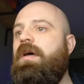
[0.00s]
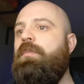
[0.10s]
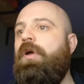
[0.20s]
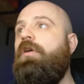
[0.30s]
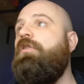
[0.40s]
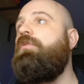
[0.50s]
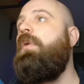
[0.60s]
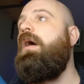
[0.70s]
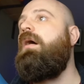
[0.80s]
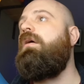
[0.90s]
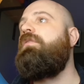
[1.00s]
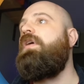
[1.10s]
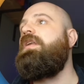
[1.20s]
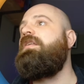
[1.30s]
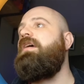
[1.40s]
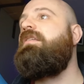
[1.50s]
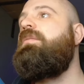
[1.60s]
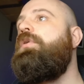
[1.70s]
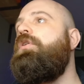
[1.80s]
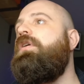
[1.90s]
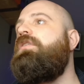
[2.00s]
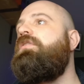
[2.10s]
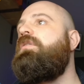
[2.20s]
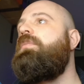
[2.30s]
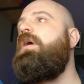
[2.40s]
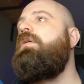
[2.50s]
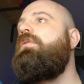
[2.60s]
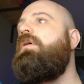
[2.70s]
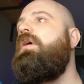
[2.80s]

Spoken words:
because my RFID data block isn't compiled.